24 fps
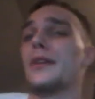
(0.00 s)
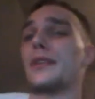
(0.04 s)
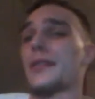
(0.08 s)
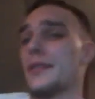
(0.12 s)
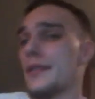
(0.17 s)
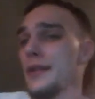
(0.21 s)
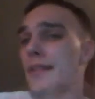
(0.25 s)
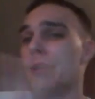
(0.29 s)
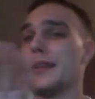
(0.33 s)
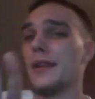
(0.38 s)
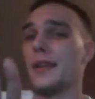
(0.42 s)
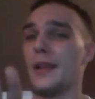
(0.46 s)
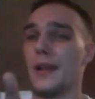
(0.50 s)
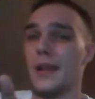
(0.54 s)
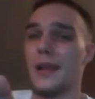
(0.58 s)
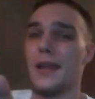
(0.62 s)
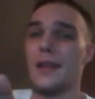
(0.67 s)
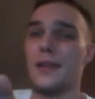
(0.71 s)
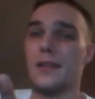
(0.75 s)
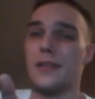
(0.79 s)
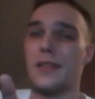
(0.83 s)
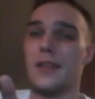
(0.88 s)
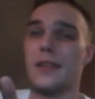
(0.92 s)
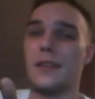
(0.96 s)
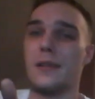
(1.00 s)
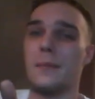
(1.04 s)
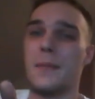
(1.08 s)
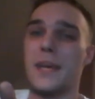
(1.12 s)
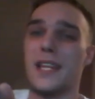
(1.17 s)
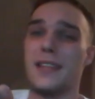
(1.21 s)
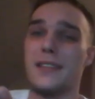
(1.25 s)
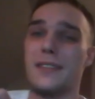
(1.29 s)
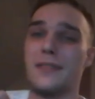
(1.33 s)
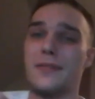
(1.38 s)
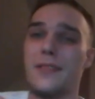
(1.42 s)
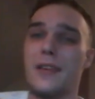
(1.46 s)
so another thing
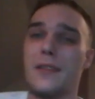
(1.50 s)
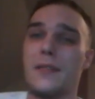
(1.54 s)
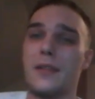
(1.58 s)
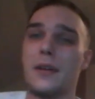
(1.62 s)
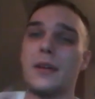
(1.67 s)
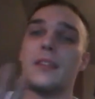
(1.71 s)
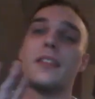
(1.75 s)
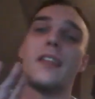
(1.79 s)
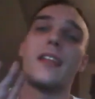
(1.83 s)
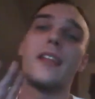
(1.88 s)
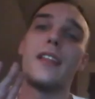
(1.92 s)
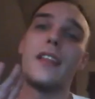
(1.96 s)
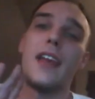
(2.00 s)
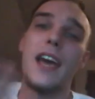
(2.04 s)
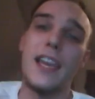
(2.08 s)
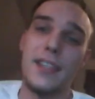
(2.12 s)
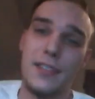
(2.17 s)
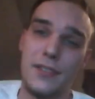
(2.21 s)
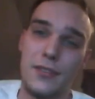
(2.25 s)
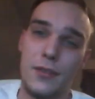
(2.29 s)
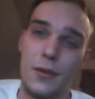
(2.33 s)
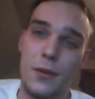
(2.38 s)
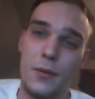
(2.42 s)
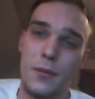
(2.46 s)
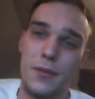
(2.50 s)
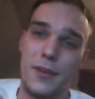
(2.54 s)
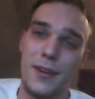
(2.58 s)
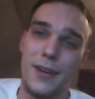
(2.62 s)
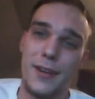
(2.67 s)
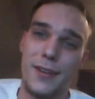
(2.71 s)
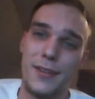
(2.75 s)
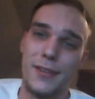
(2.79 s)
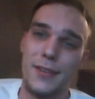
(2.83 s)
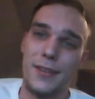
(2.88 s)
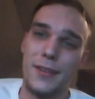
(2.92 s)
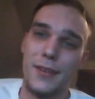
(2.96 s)
about this 500, the lights don't
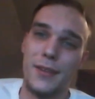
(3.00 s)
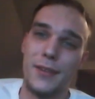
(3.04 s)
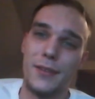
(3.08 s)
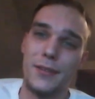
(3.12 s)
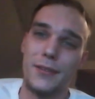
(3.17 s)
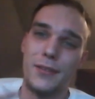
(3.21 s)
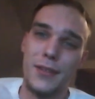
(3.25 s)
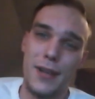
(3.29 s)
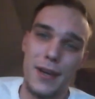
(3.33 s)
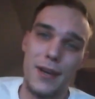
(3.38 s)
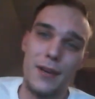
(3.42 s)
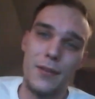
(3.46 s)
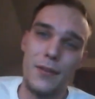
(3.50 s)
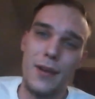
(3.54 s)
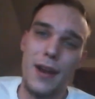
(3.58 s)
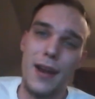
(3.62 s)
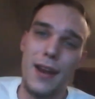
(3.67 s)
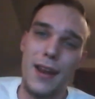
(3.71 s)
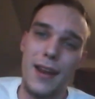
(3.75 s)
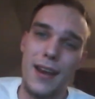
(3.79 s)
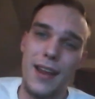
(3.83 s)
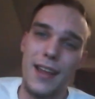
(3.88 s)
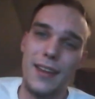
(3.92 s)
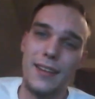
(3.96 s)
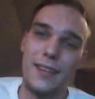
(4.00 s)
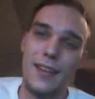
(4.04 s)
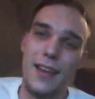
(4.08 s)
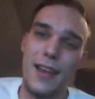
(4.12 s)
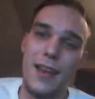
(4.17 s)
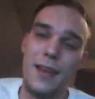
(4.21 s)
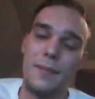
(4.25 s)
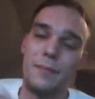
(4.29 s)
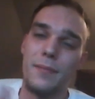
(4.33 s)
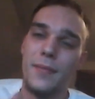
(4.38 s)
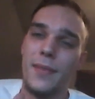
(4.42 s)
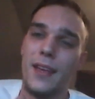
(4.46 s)
work. So trying to ride at
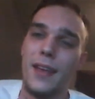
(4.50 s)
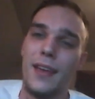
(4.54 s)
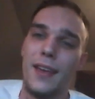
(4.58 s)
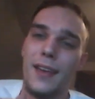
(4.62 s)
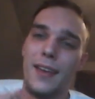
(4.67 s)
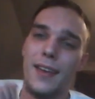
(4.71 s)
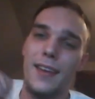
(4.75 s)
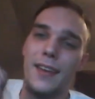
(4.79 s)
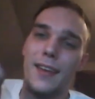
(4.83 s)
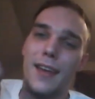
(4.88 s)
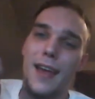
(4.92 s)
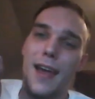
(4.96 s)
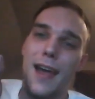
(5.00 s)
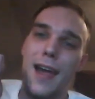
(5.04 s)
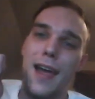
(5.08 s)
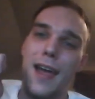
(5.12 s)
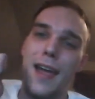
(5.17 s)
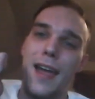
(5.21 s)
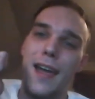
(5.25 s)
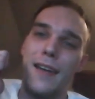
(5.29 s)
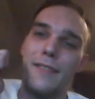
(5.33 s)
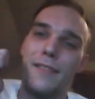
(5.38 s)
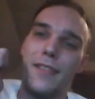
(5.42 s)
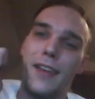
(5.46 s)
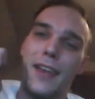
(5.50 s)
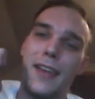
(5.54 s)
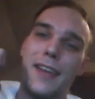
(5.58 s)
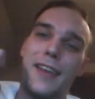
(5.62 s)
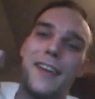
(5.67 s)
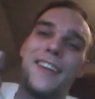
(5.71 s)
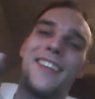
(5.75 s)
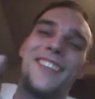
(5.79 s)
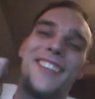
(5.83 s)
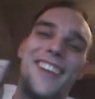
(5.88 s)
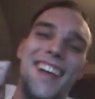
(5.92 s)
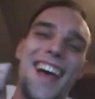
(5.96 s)
nighttime, I have like a
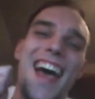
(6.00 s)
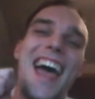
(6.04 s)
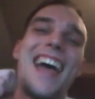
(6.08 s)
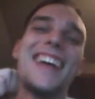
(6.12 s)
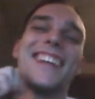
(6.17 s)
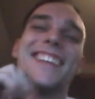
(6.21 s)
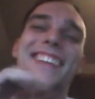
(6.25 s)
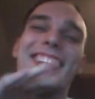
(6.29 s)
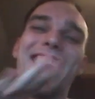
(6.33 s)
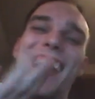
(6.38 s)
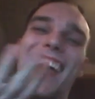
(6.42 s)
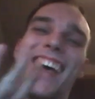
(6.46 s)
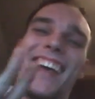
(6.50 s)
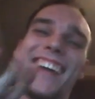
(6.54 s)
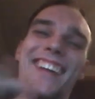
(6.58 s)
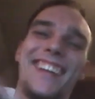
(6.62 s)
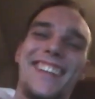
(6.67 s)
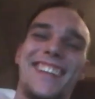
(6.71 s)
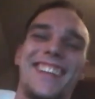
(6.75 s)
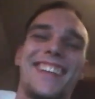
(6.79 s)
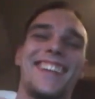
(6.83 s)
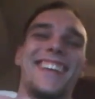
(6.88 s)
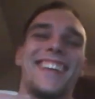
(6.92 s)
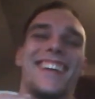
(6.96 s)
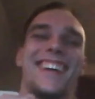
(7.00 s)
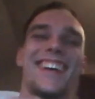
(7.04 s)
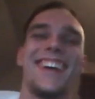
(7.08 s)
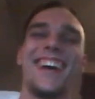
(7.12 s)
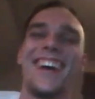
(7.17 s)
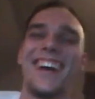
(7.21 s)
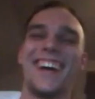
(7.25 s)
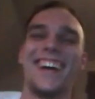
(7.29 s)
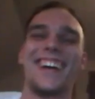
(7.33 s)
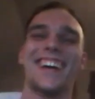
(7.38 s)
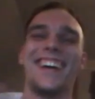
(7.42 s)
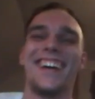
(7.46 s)
flashlight.
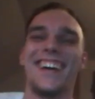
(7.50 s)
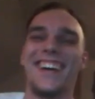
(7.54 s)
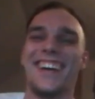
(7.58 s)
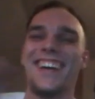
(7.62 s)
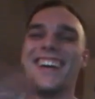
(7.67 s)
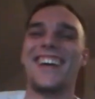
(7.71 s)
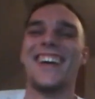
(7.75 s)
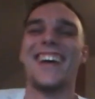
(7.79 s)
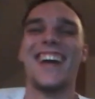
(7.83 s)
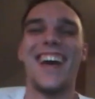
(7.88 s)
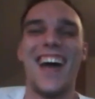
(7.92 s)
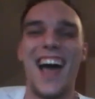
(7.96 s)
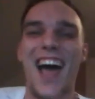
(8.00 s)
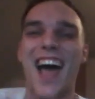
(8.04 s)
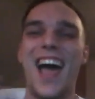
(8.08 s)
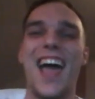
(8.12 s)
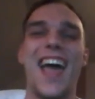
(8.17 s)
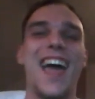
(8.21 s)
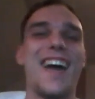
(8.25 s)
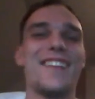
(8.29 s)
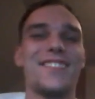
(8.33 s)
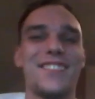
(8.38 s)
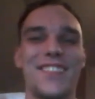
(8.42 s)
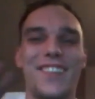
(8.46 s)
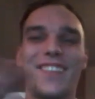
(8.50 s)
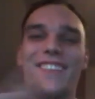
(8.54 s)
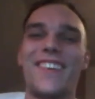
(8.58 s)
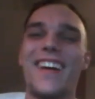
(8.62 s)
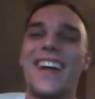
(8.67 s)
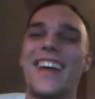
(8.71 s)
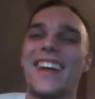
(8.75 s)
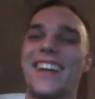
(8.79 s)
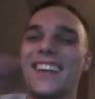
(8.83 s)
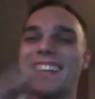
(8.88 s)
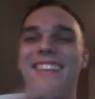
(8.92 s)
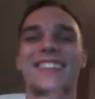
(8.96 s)
I have to
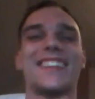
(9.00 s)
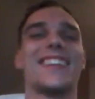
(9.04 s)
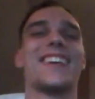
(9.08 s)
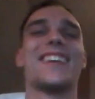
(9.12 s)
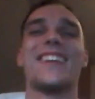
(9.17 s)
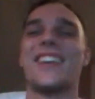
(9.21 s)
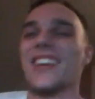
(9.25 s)
wait. It's